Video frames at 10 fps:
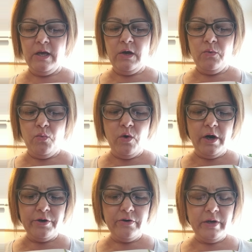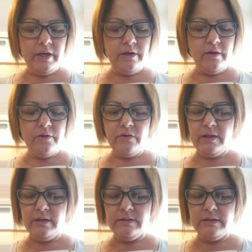Water and other
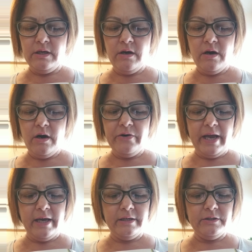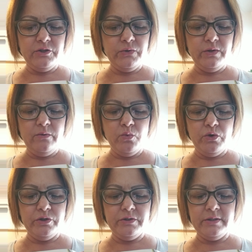things are added to the
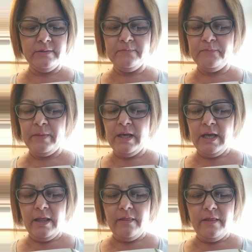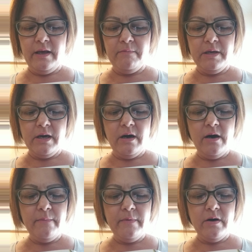woods. They
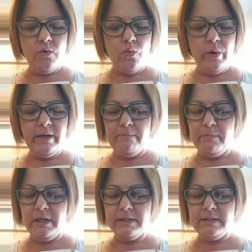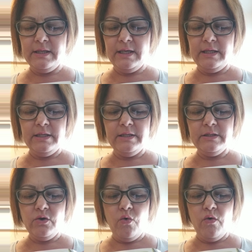become a wet mix and it is
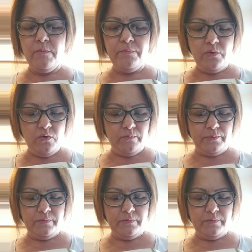called pulp.